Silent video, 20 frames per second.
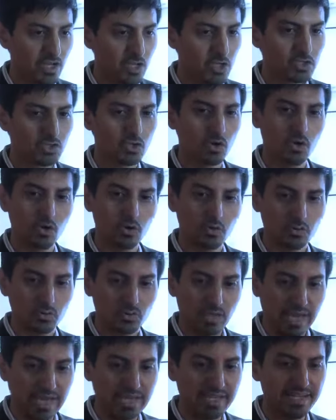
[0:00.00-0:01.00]
So
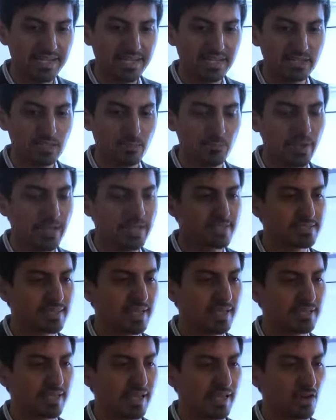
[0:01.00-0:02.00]
LED, the
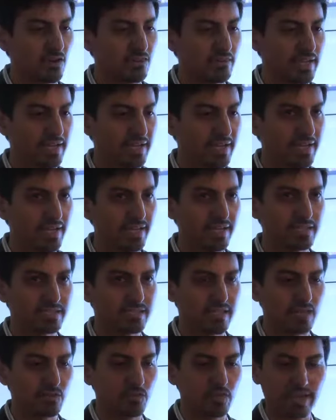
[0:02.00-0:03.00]
basic thing of LED is
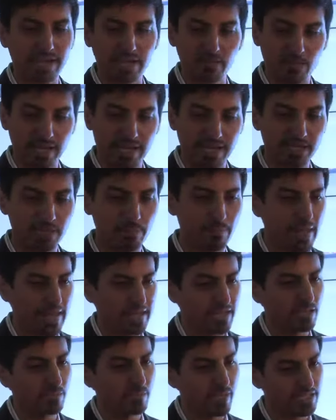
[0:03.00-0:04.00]
that we can make the
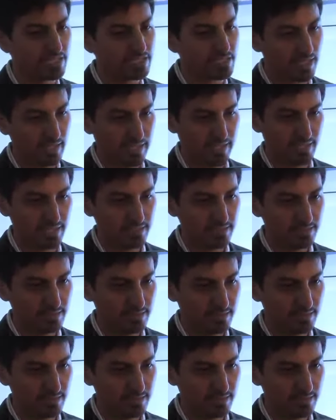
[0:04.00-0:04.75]
panel much thinner,